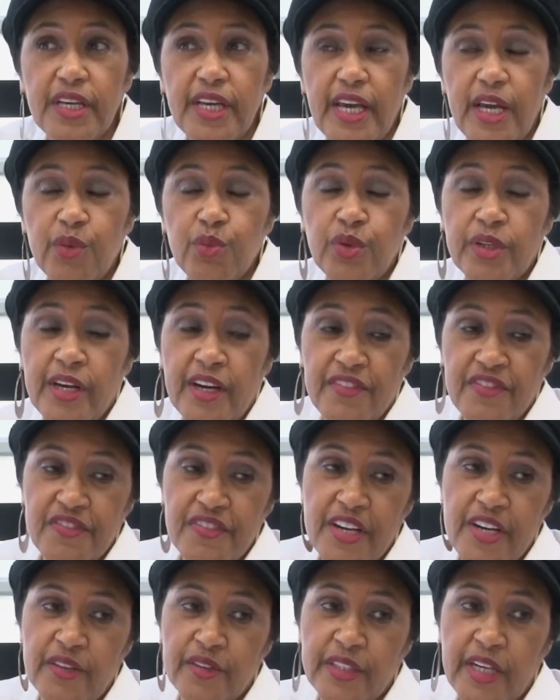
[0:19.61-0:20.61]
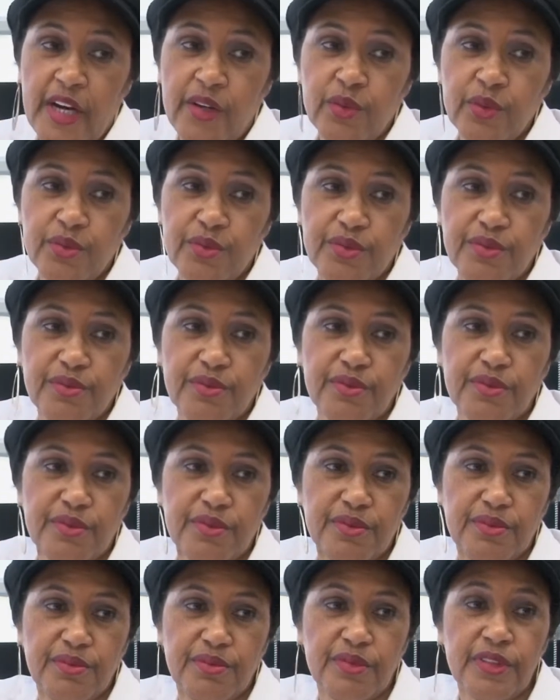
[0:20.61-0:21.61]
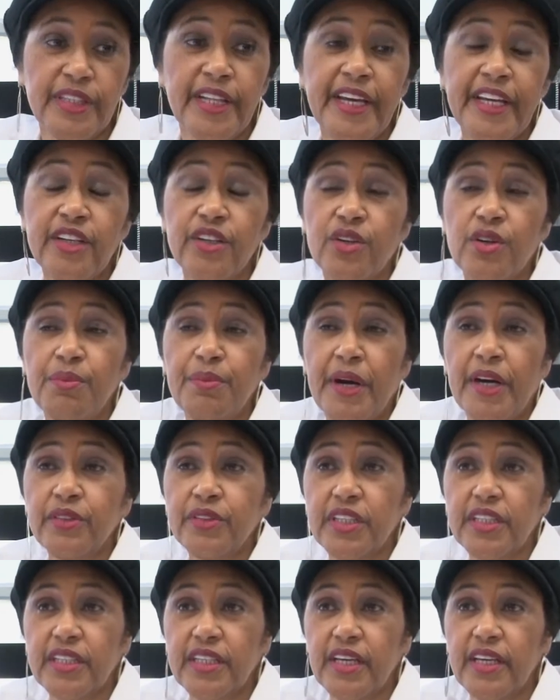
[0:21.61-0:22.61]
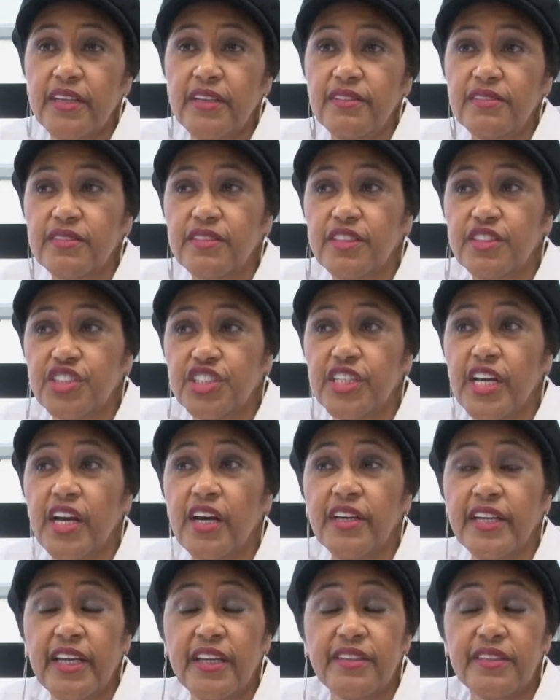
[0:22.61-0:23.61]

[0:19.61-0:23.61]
And when I found out later about the case, the child